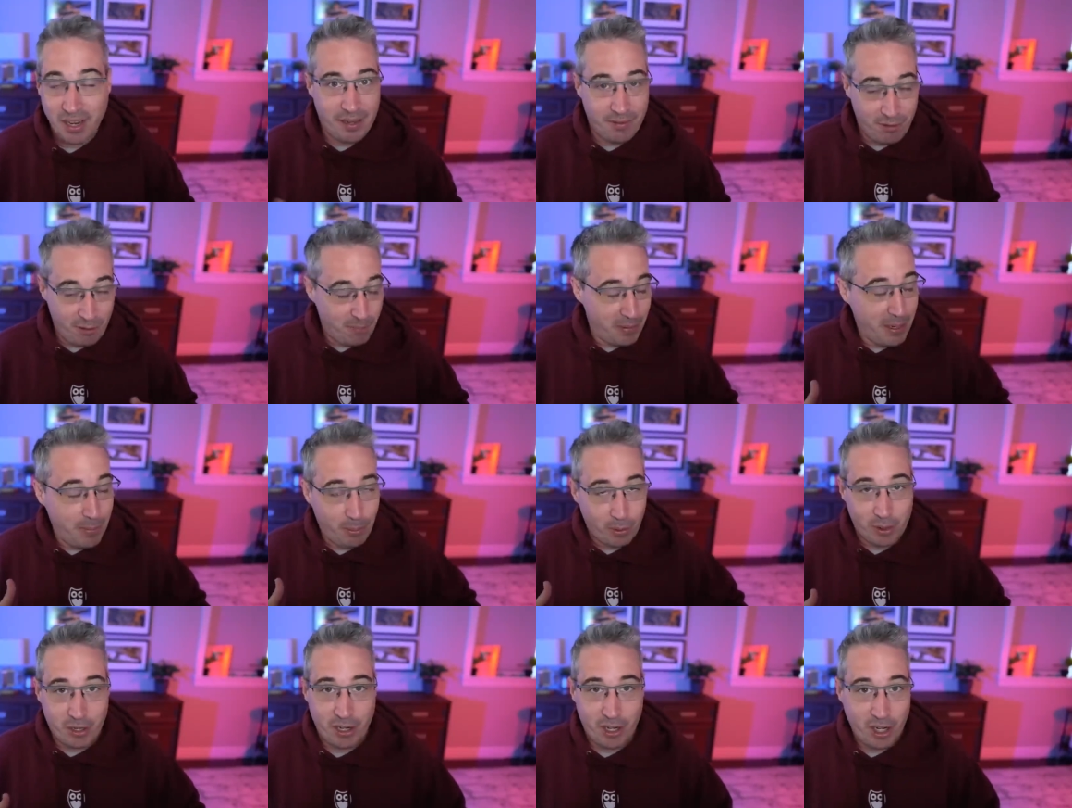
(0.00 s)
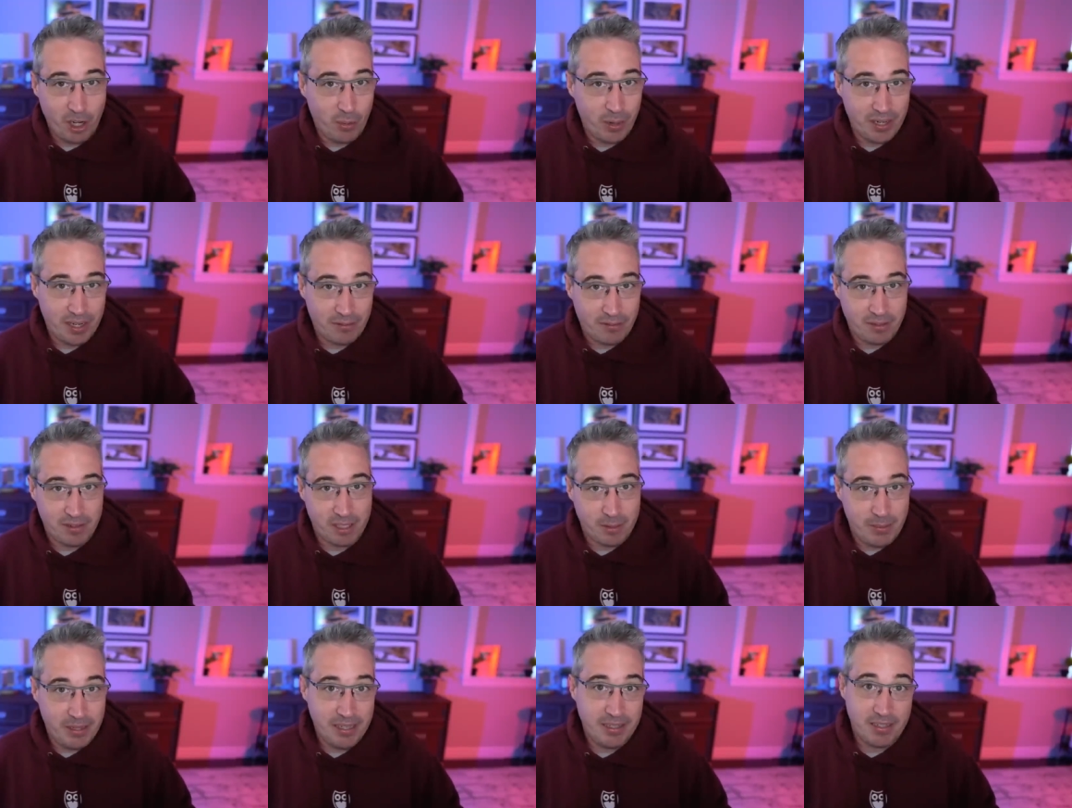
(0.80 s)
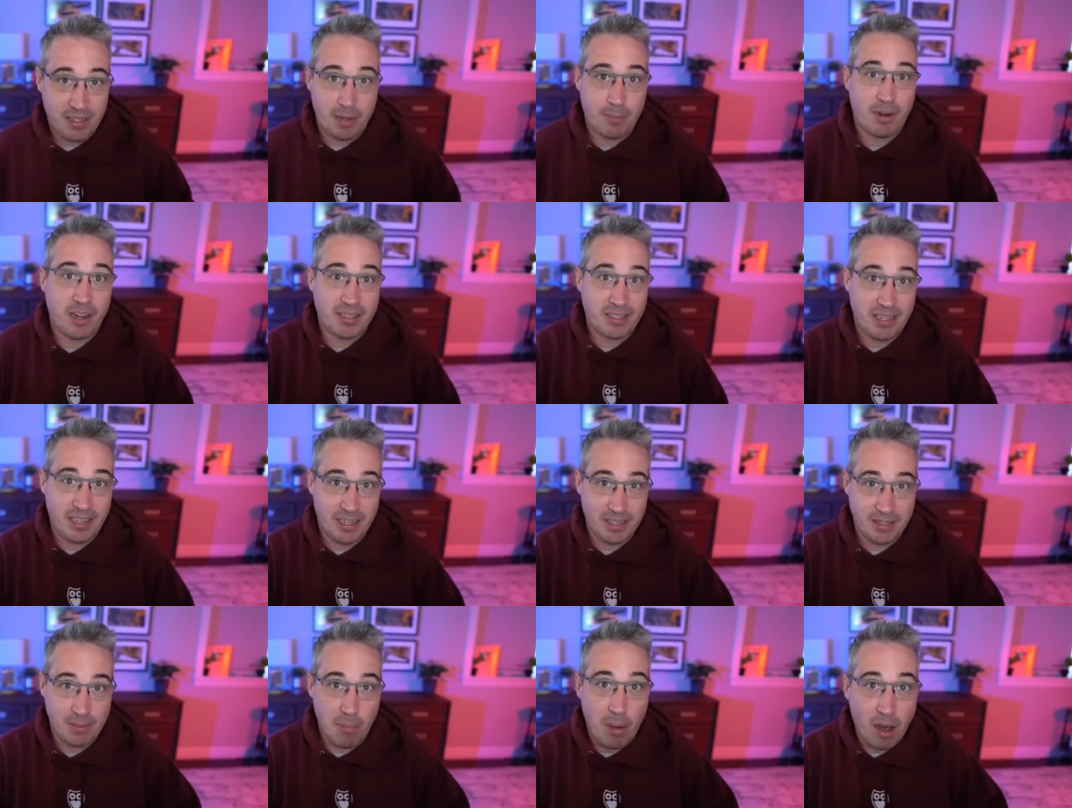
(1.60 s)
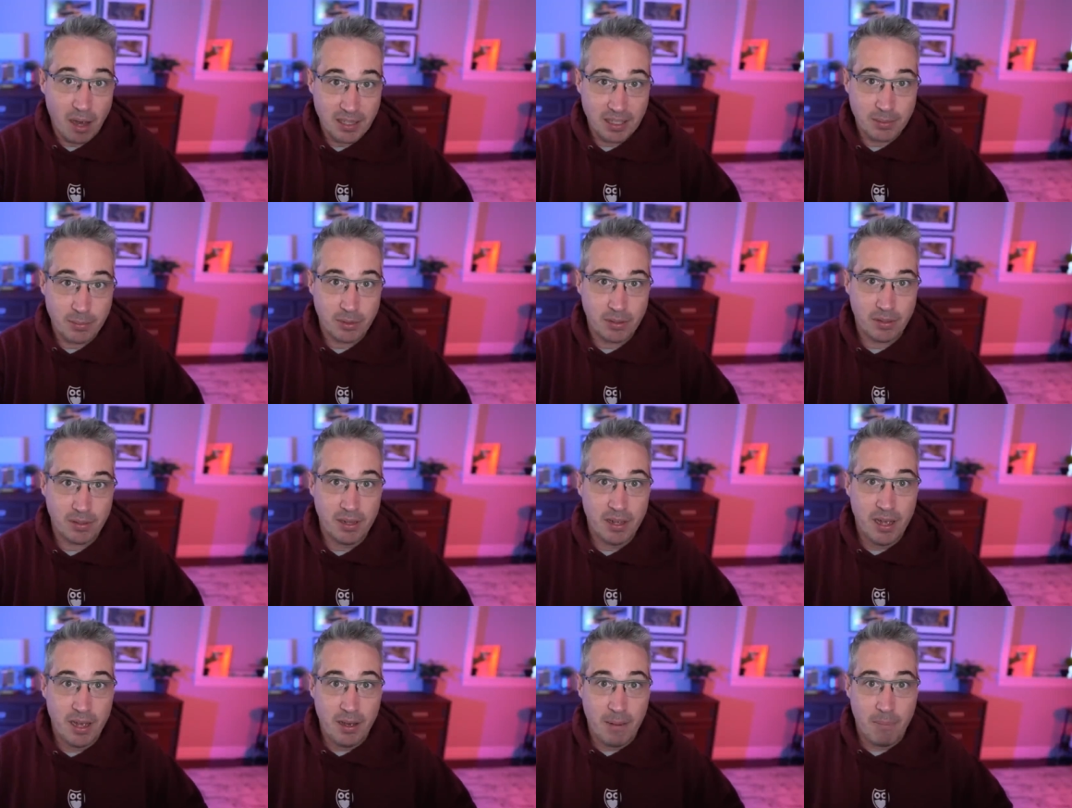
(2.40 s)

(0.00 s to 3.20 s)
Different people are going to go at different speeds. And I'm not saying it's impossible,